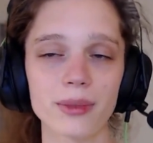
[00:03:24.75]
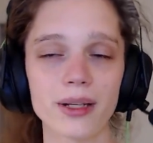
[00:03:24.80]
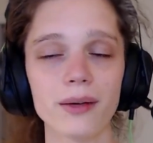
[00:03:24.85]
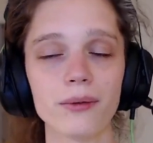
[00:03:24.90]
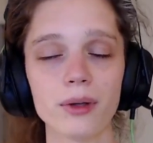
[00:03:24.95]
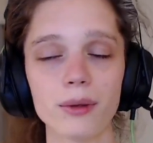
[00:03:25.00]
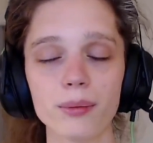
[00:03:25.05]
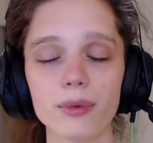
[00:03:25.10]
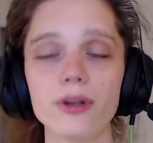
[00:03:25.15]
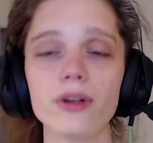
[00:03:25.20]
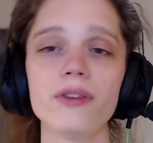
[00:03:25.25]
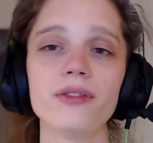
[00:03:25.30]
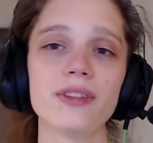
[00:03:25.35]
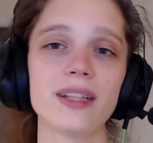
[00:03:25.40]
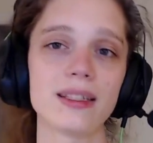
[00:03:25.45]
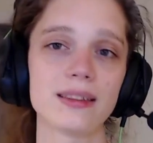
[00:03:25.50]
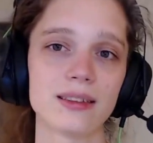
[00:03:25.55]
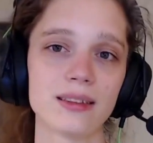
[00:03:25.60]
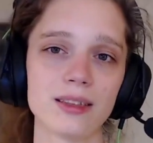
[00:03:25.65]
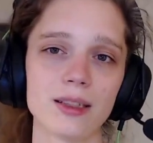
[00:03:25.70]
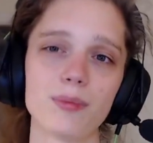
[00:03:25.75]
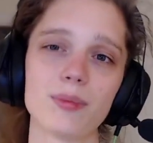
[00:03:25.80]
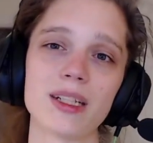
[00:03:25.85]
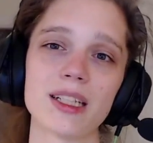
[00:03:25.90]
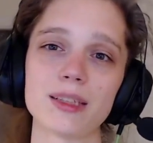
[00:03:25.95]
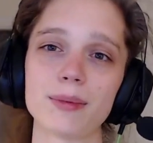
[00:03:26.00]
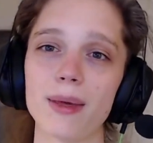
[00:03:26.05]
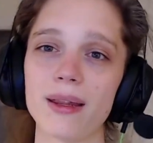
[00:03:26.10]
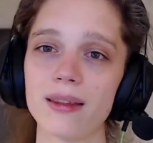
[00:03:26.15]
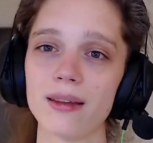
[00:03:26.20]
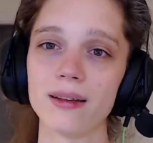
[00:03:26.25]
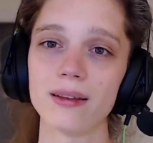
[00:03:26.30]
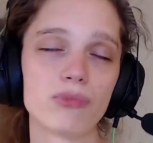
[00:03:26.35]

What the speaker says: Can we prove that the simplex method